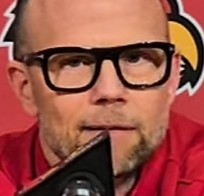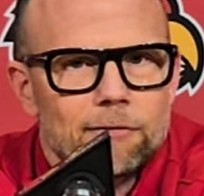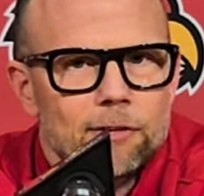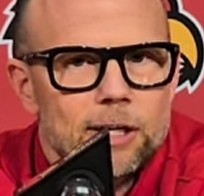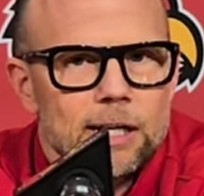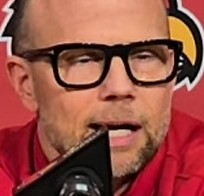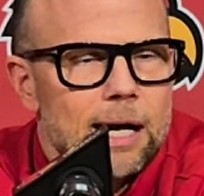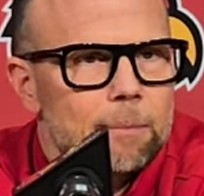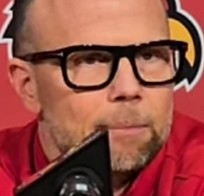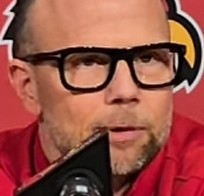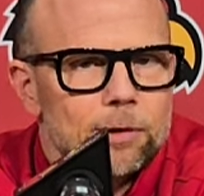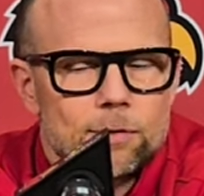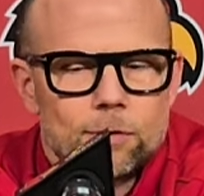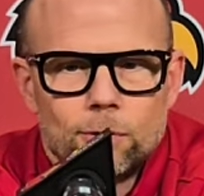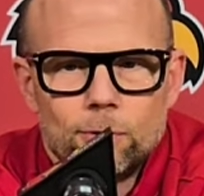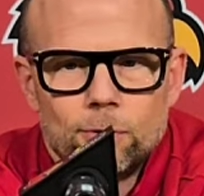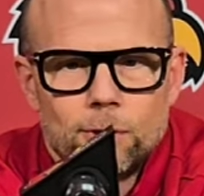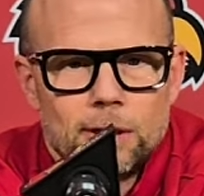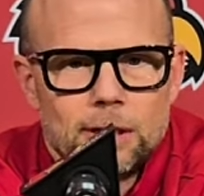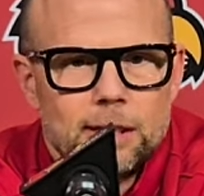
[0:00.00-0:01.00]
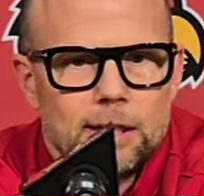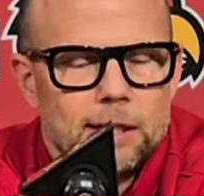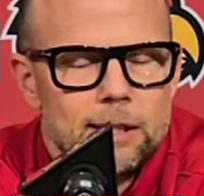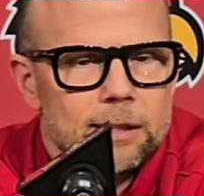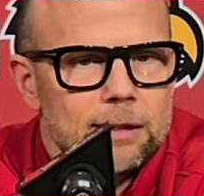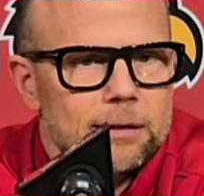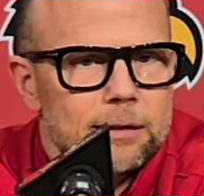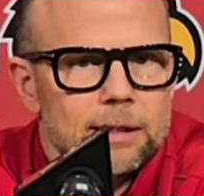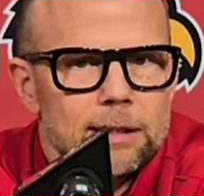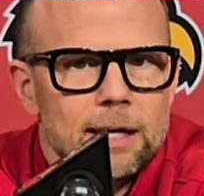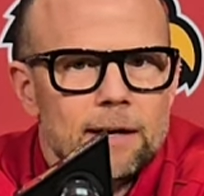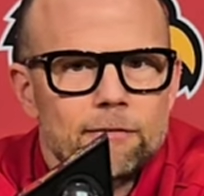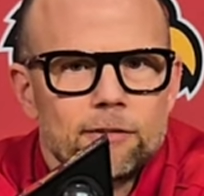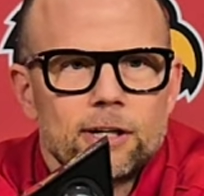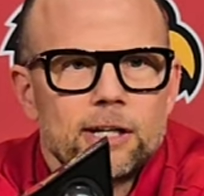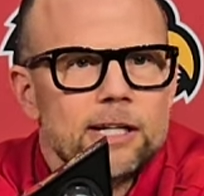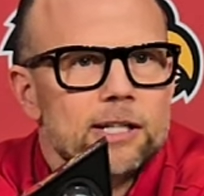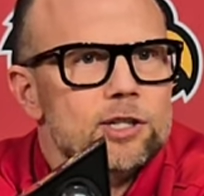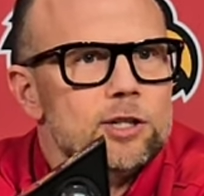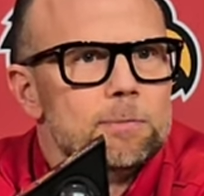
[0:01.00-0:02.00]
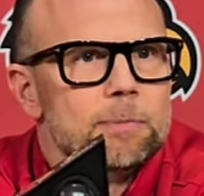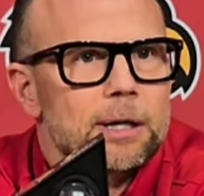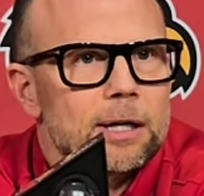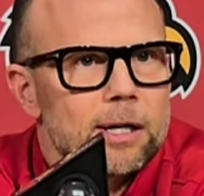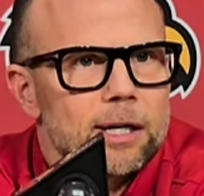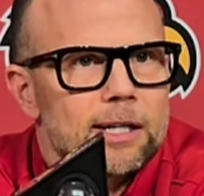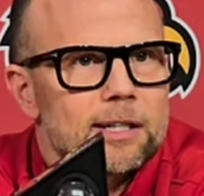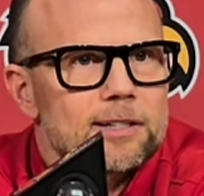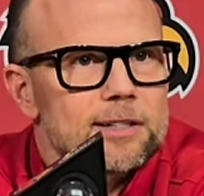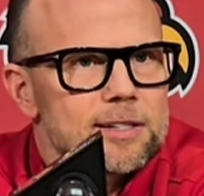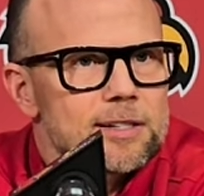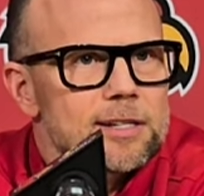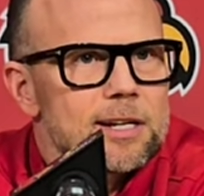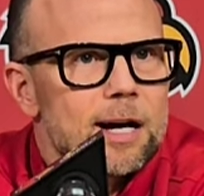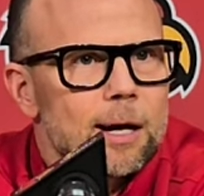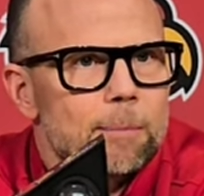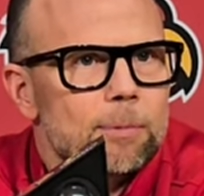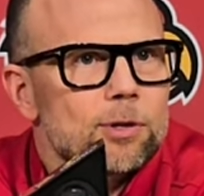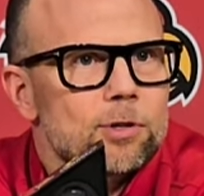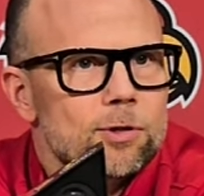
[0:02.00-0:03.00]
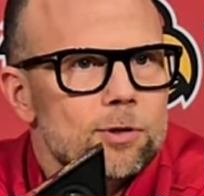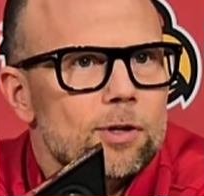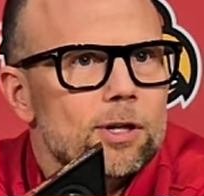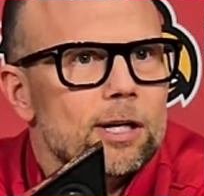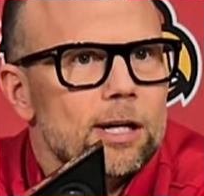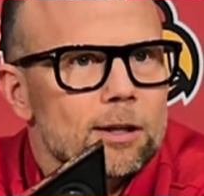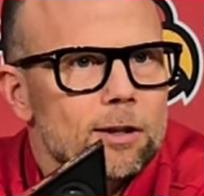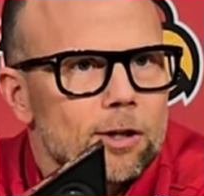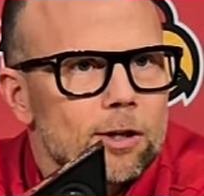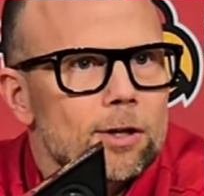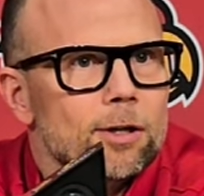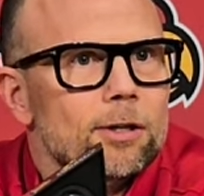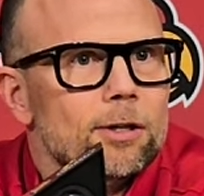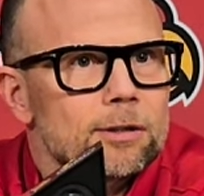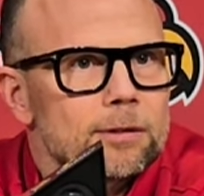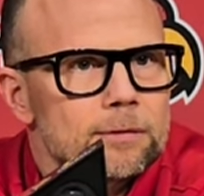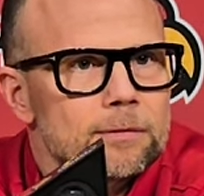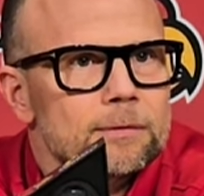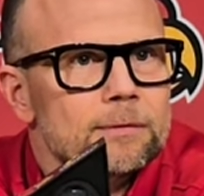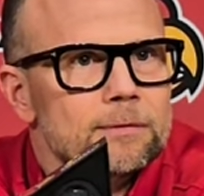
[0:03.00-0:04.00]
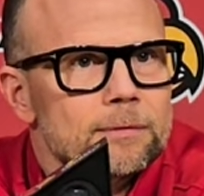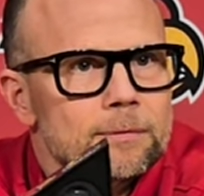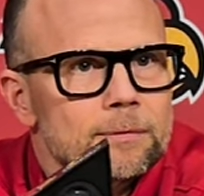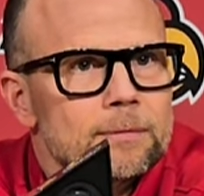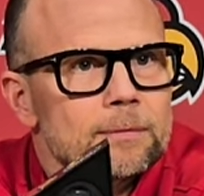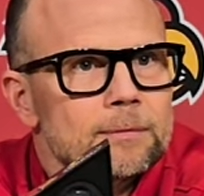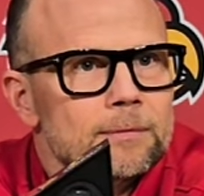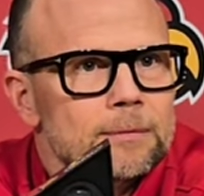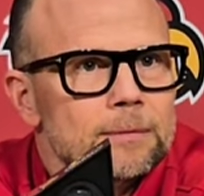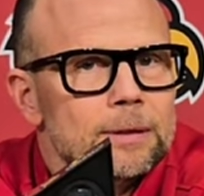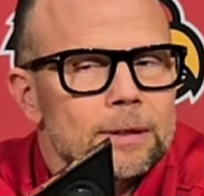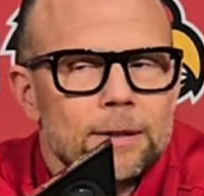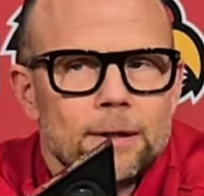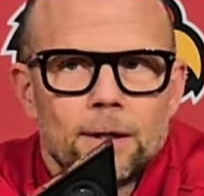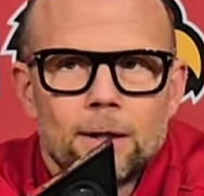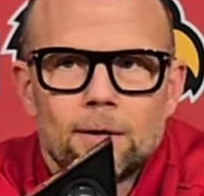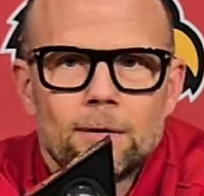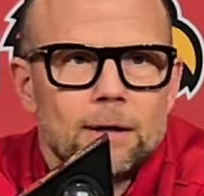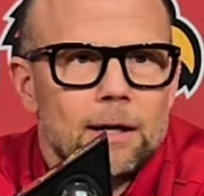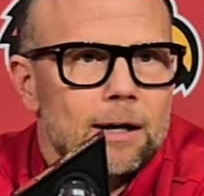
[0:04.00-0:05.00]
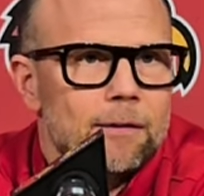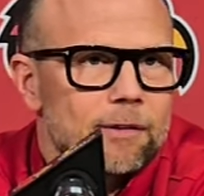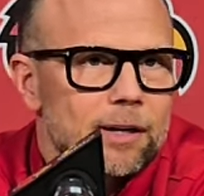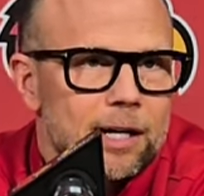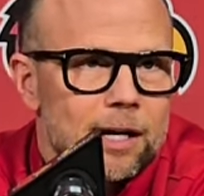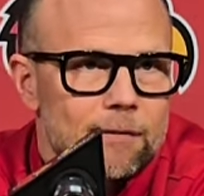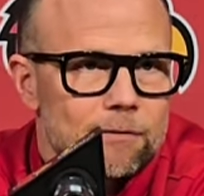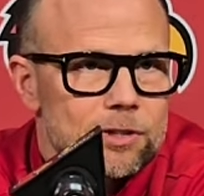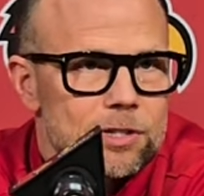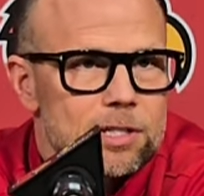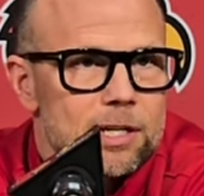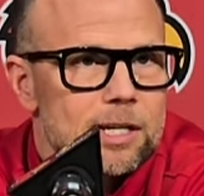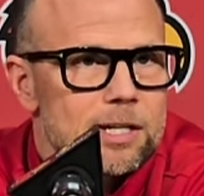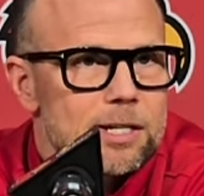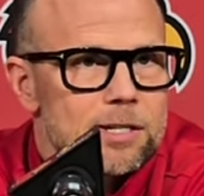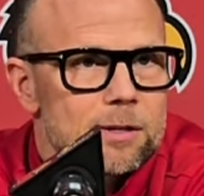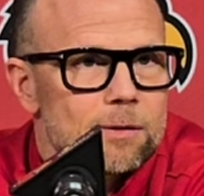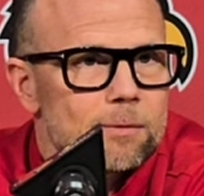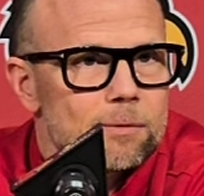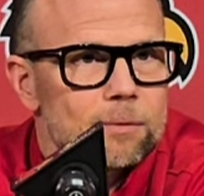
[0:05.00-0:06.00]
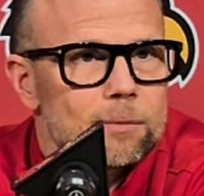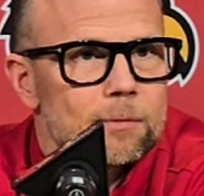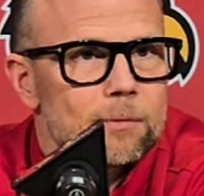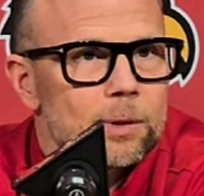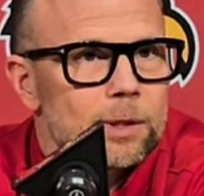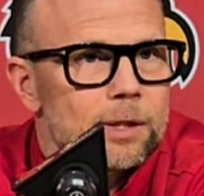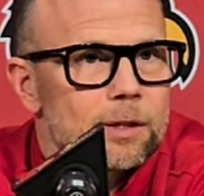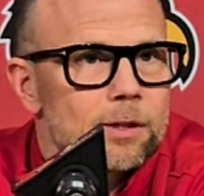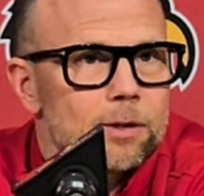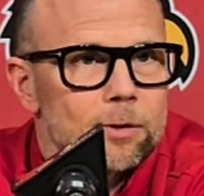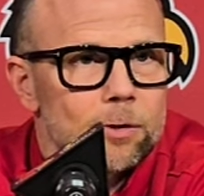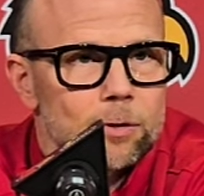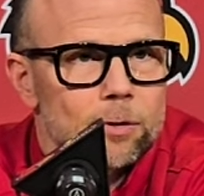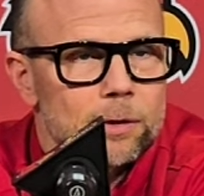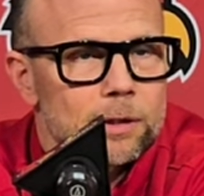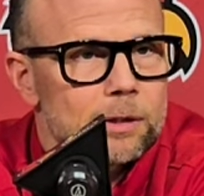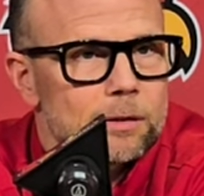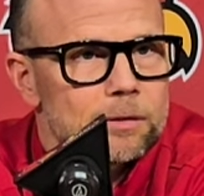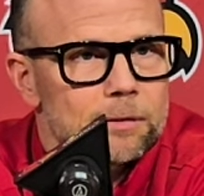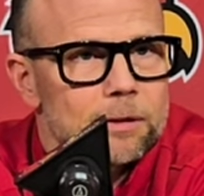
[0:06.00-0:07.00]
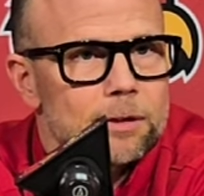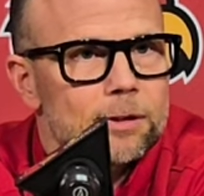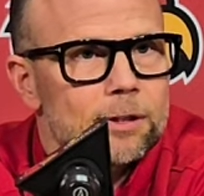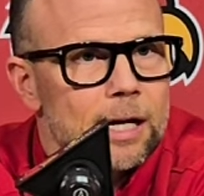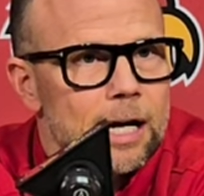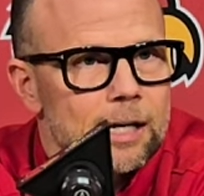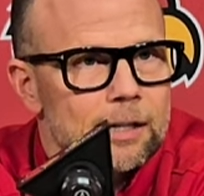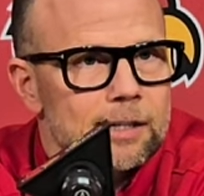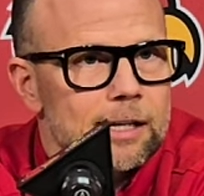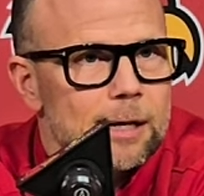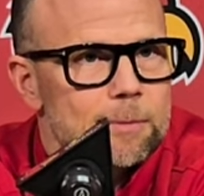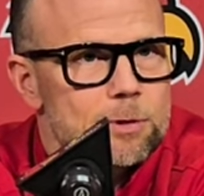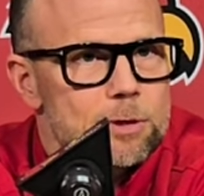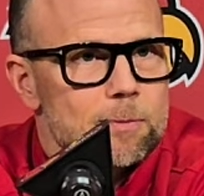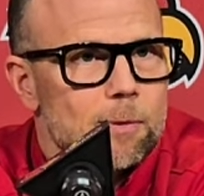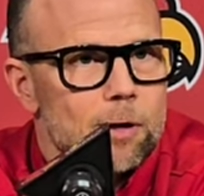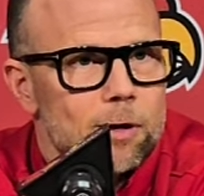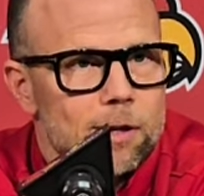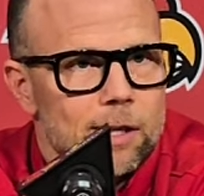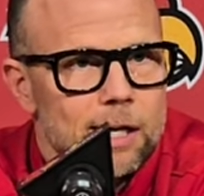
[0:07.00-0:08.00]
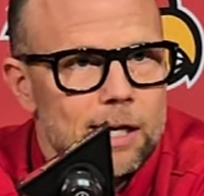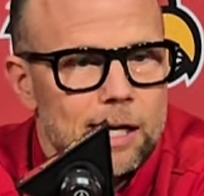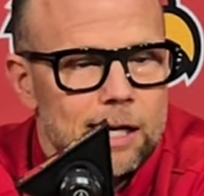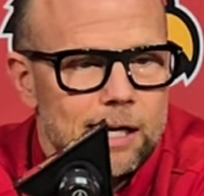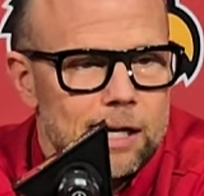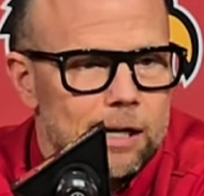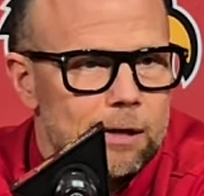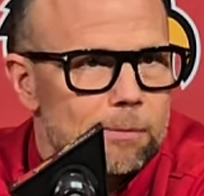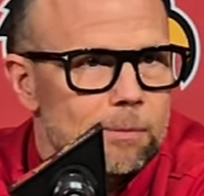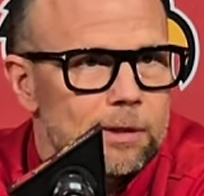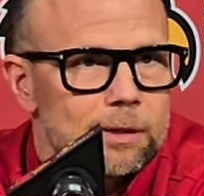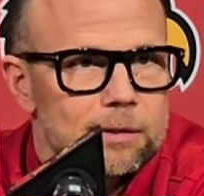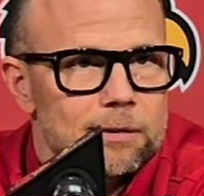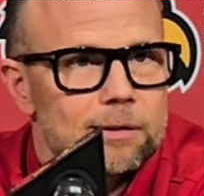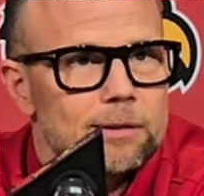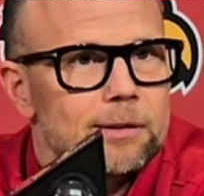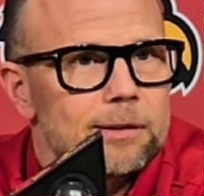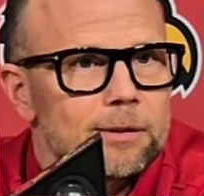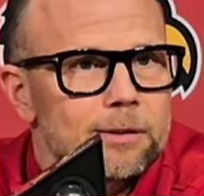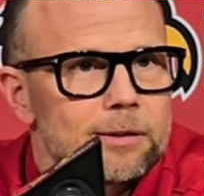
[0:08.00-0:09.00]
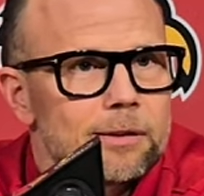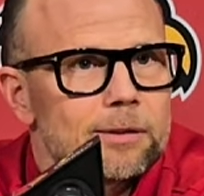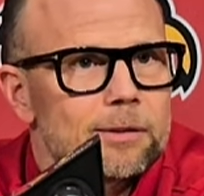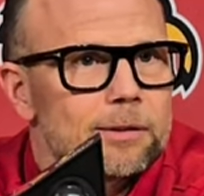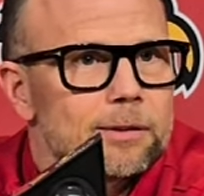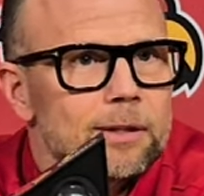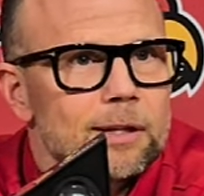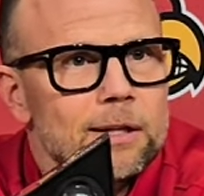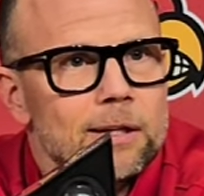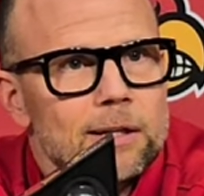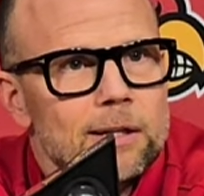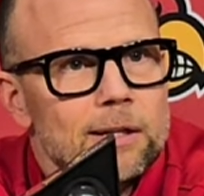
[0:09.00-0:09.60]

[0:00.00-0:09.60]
and every opportunity and every experience, is an opportunity to learn. You know, I'll have a conversation with you, and you're 9 times smarter than I am, and